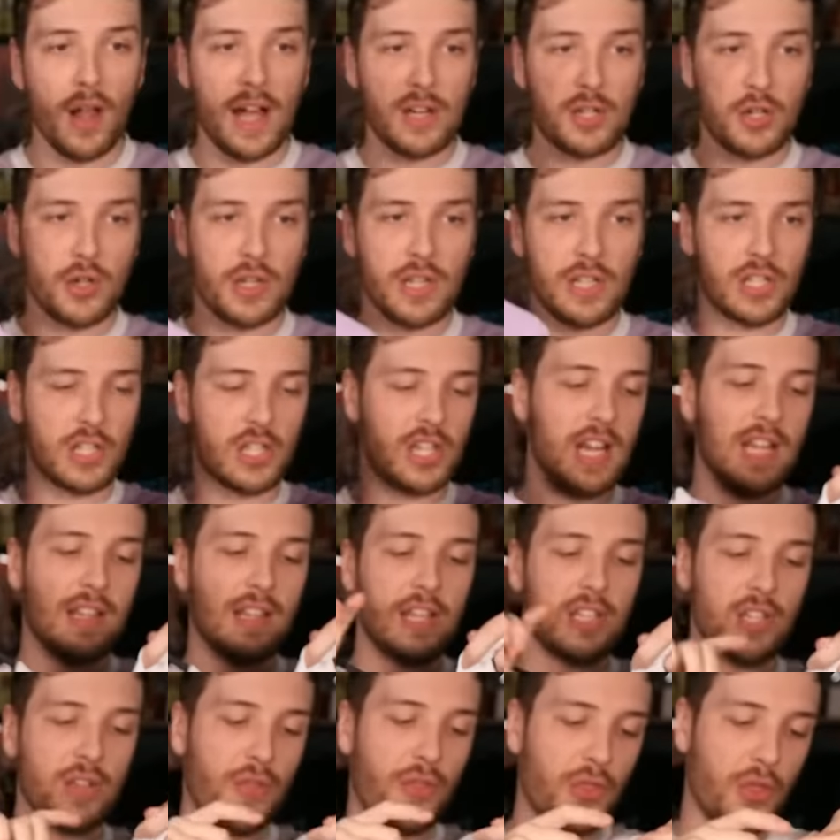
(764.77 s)
As you can see,
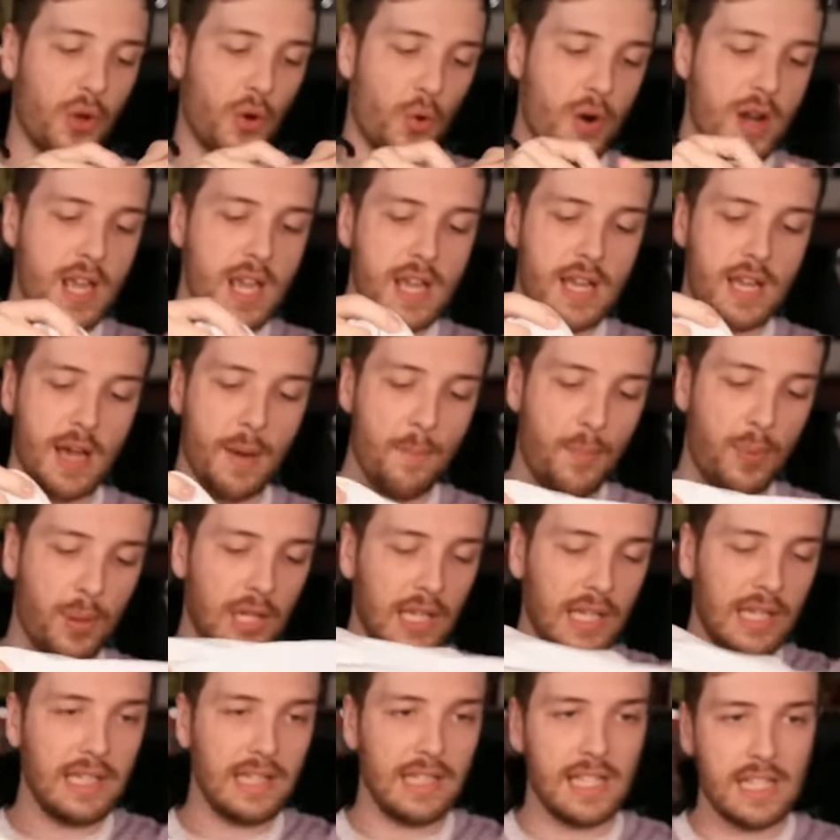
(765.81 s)
these are three
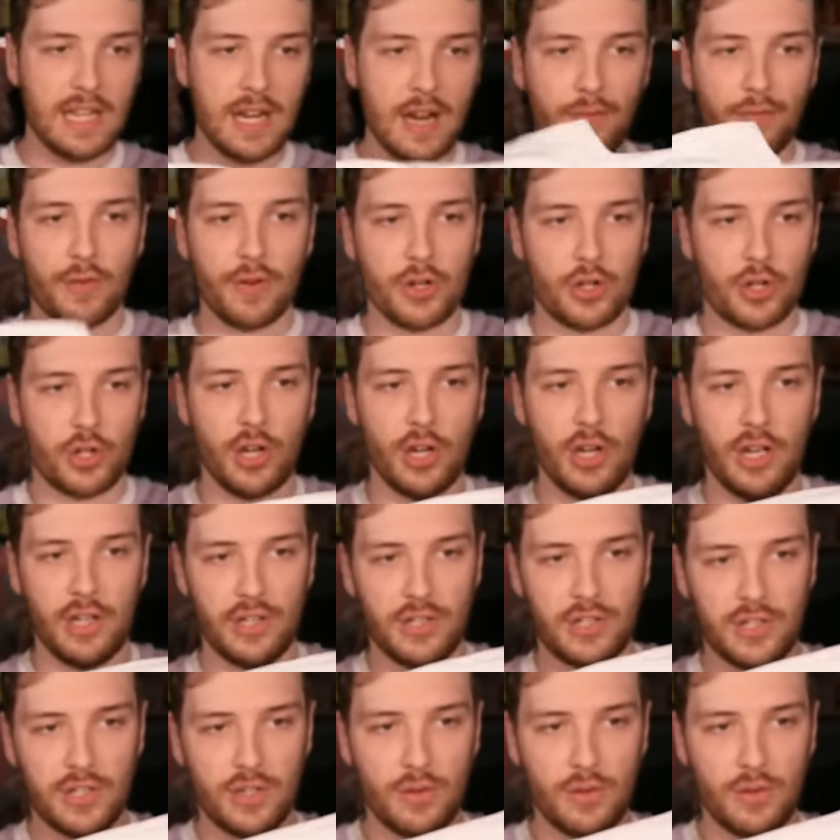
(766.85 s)
completely different shirts,